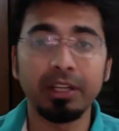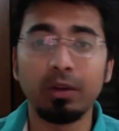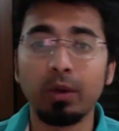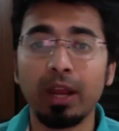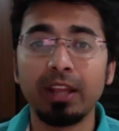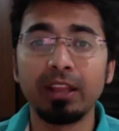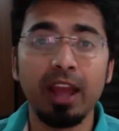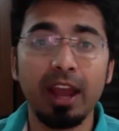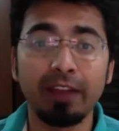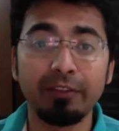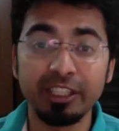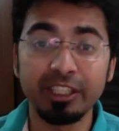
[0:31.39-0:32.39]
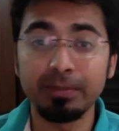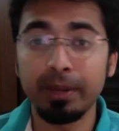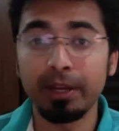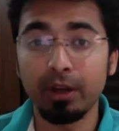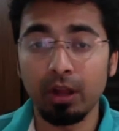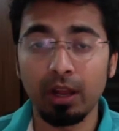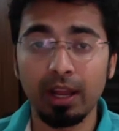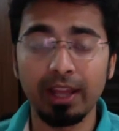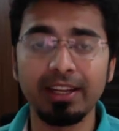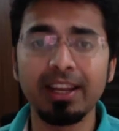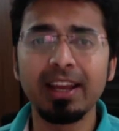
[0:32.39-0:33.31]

look at the advertisement online.